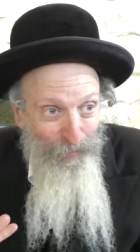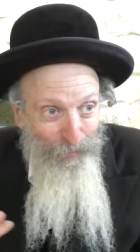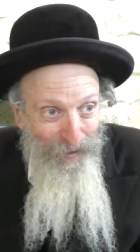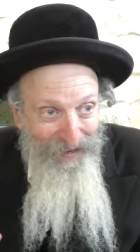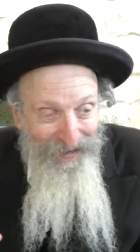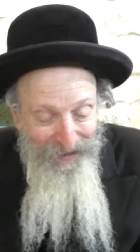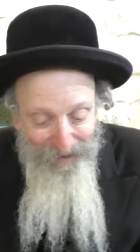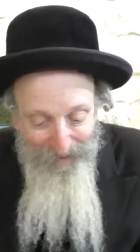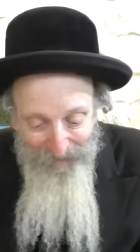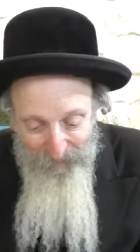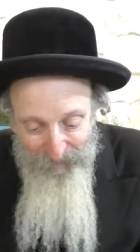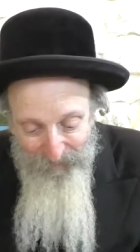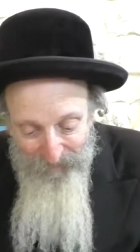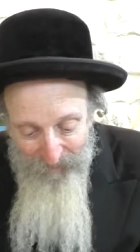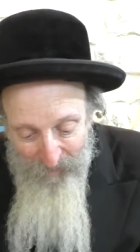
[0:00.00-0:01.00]
right here.
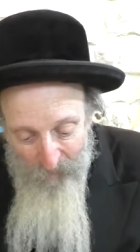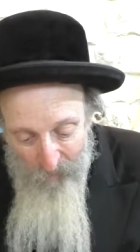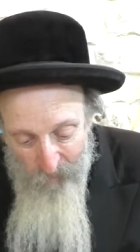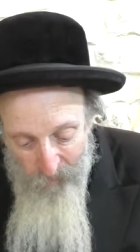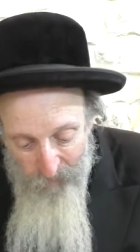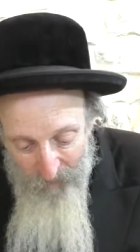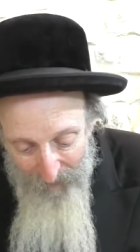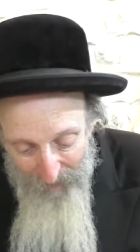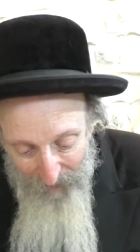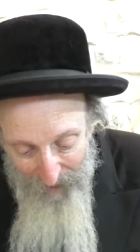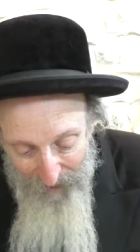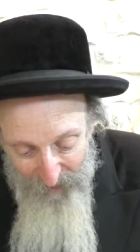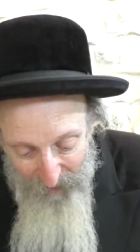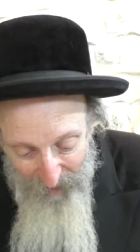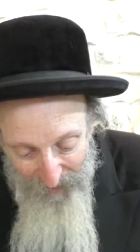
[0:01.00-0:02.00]

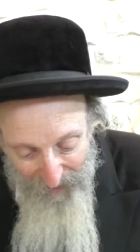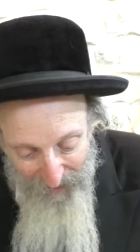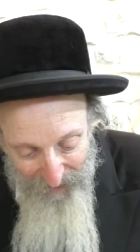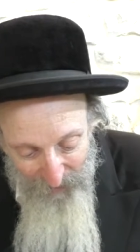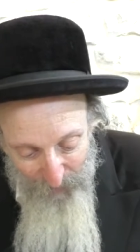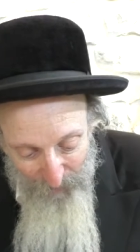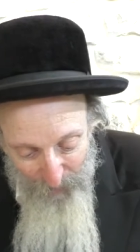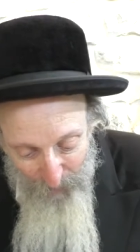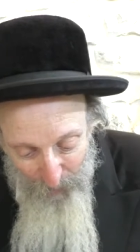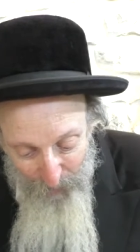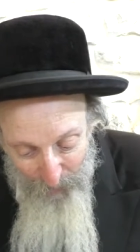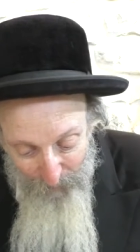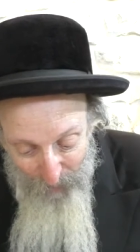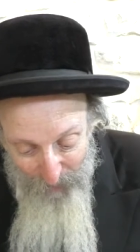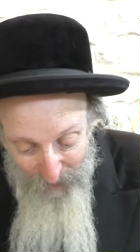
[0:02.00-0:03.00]

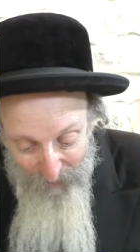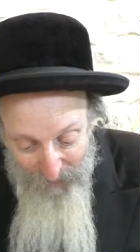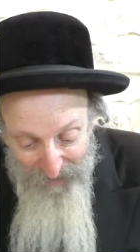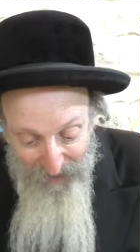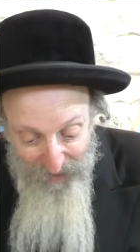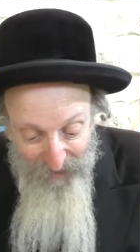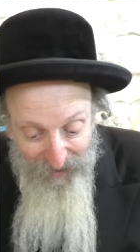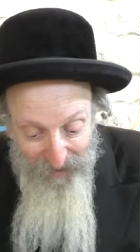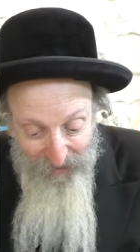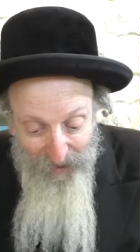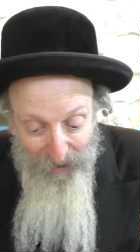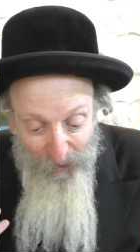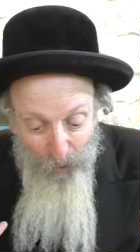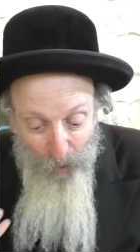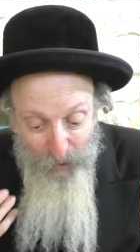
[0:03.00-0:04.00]
There's nothing
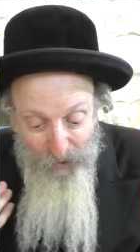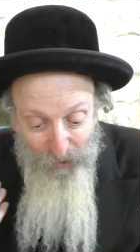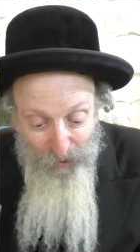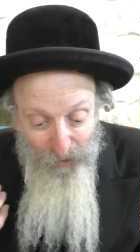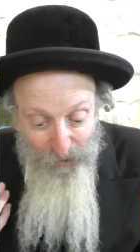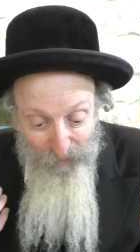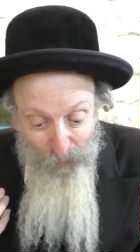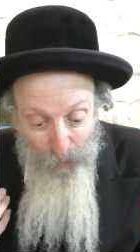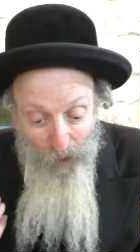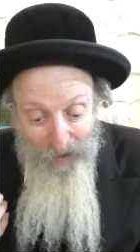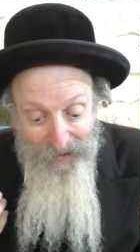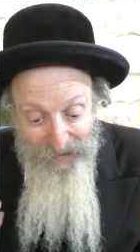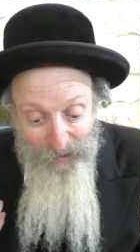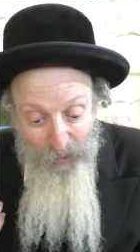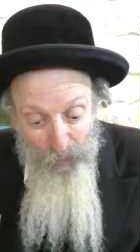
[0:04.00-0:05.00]
closer to
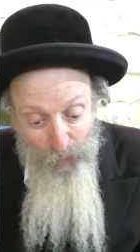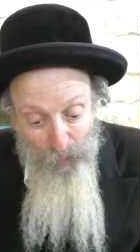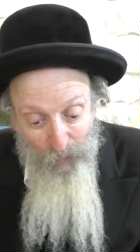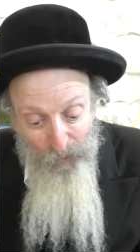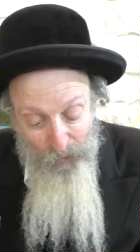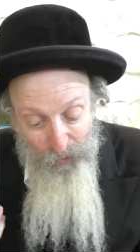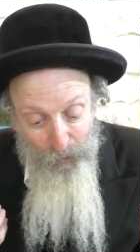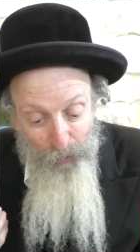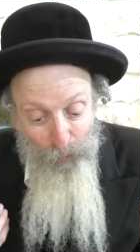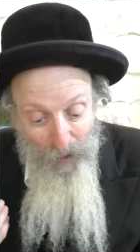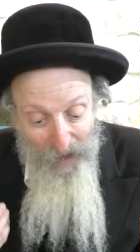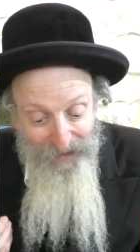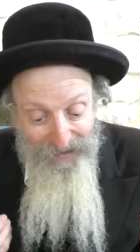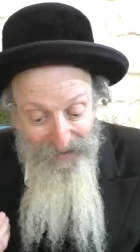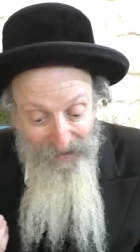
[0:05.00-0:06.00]
us, to, to
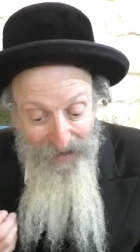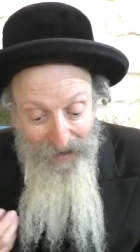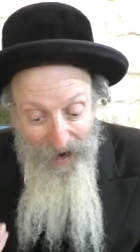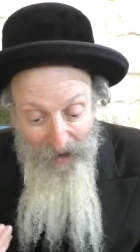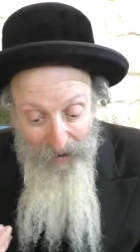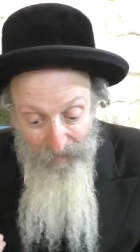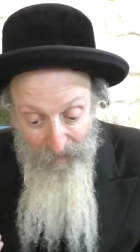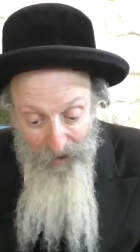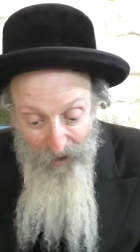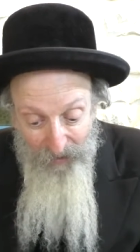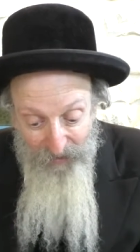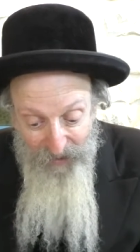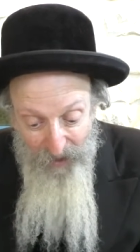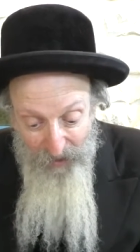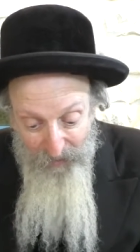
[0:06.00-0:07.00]
us than our,
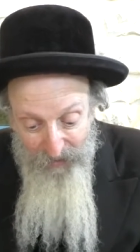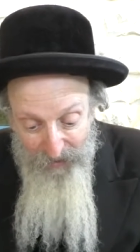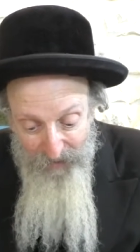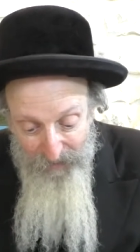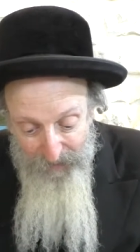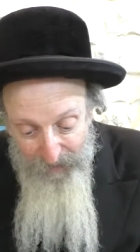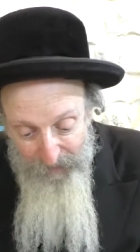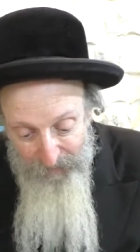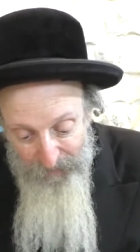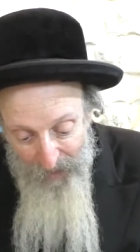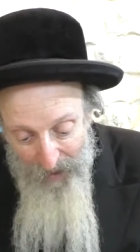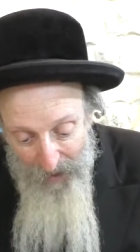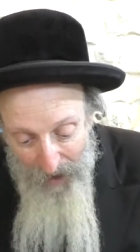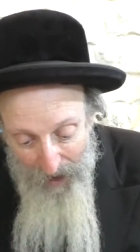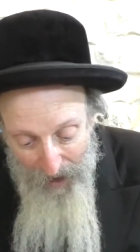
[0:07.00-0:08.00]
ourselves
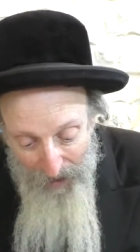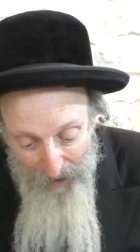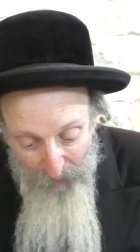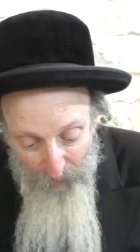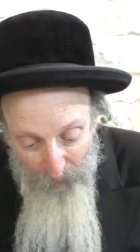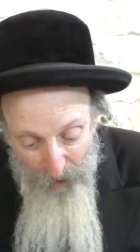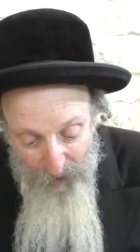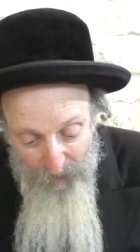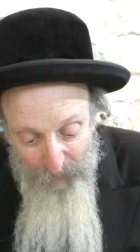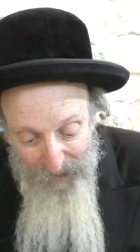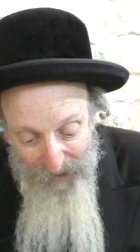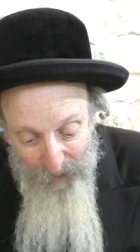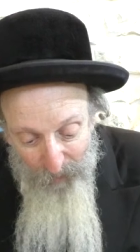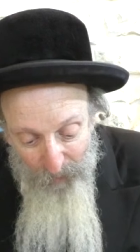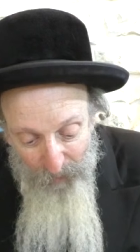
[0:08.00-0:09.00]
ach roye
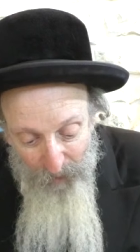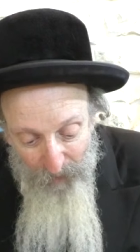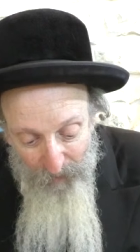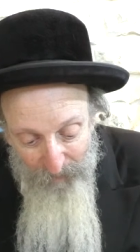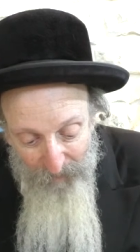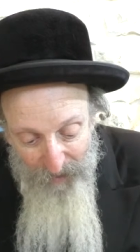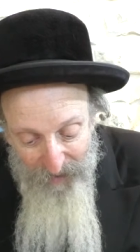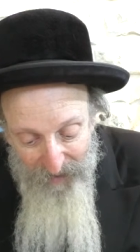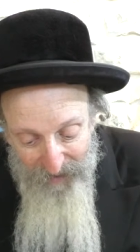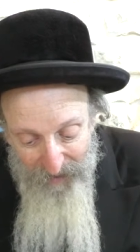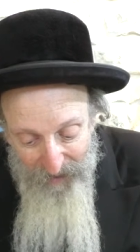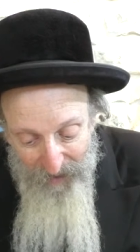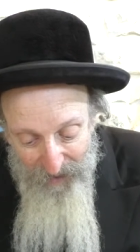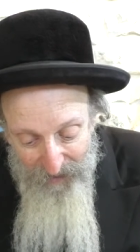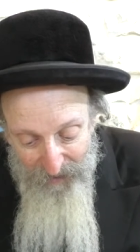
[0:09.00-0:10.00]
bnei udam
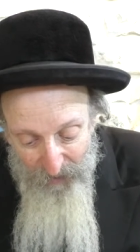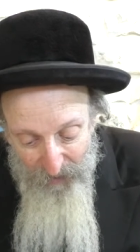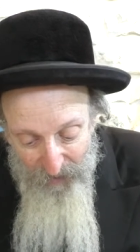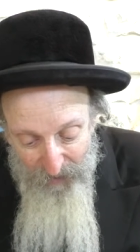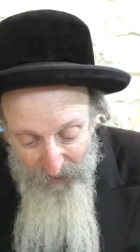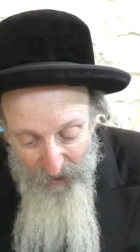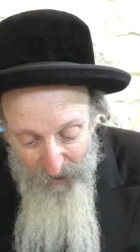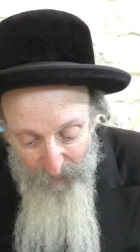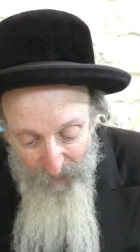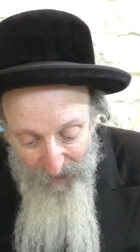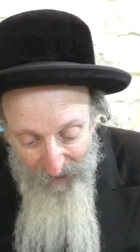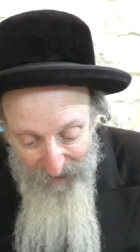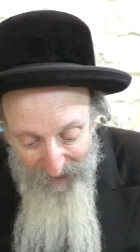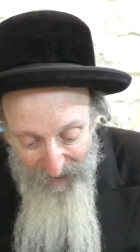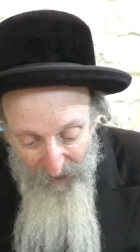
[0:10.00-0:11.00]
yasige yasige zois
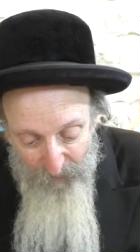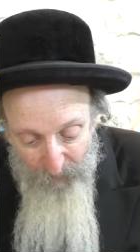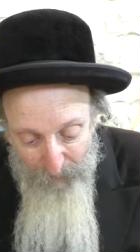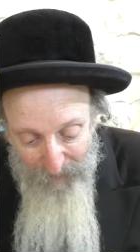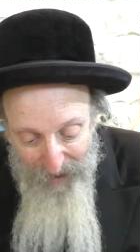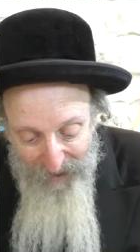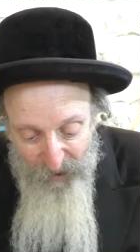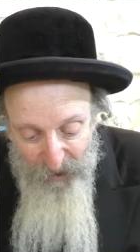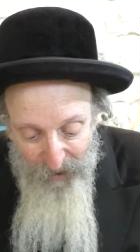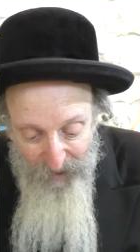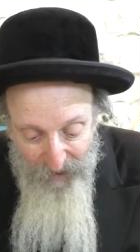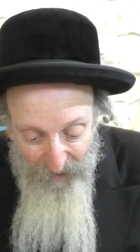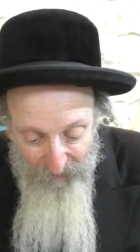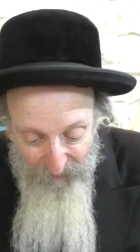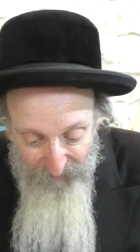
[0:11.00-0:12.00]
bechilo
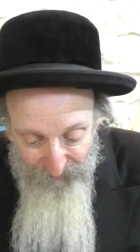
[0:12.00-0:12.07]
mashihi.